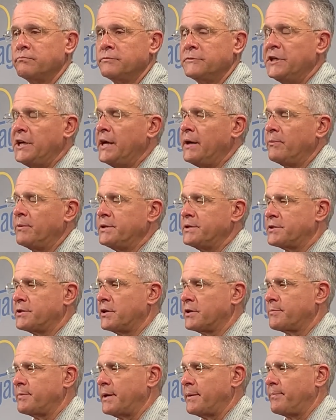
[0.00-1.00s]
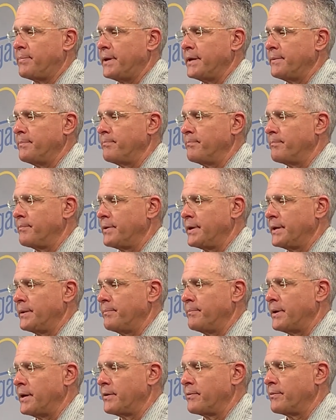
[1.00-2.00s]
Yeah, we just talked about playing
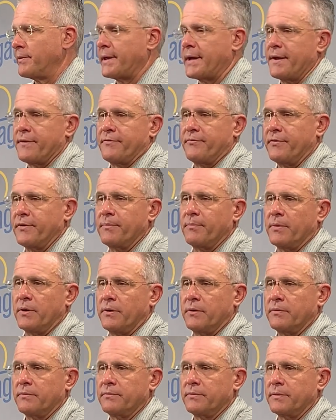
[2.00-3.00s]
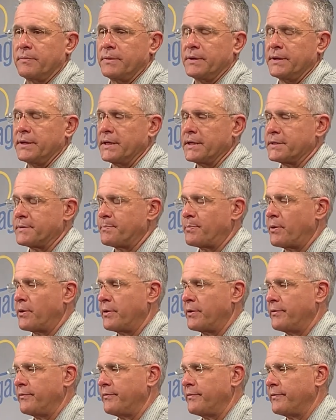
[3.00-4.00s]
better without the football. I mean, that's
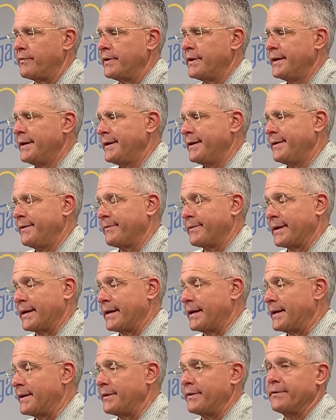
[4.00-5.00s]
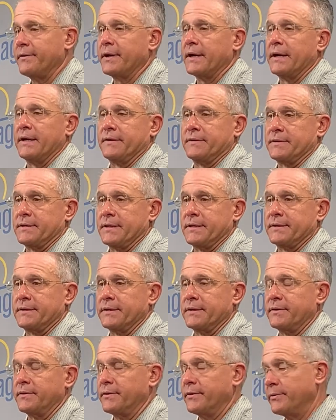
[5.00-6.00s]
part of it. You know, we got a lot of new guys out
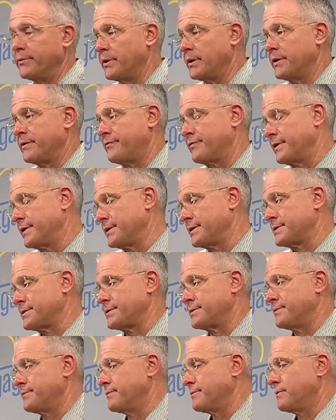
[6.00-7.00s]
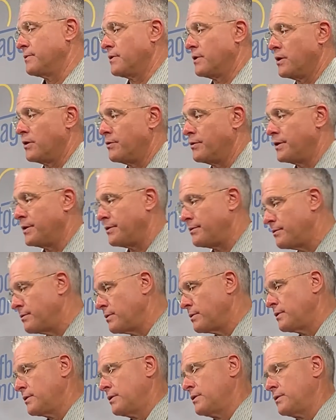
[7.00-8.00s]
there, new offense, and learning,
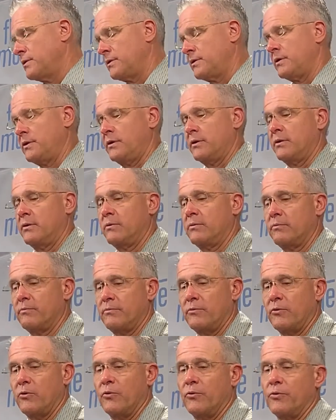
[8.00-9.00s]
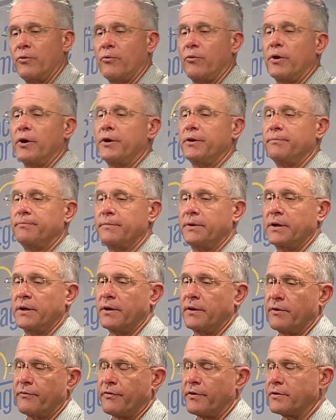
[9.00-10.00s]
you know, on the run. In
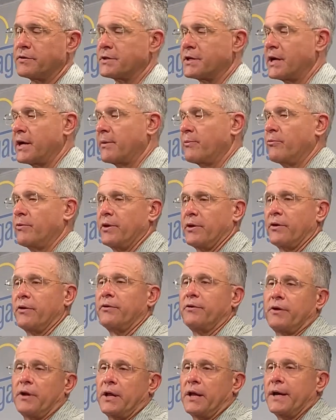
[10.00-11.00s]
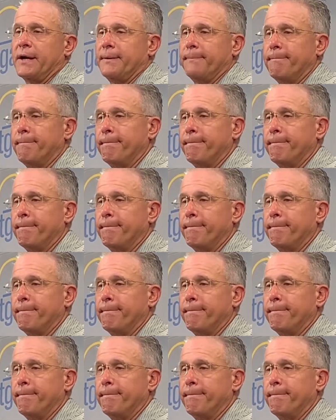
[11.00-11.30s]
the first game, we learned a lot.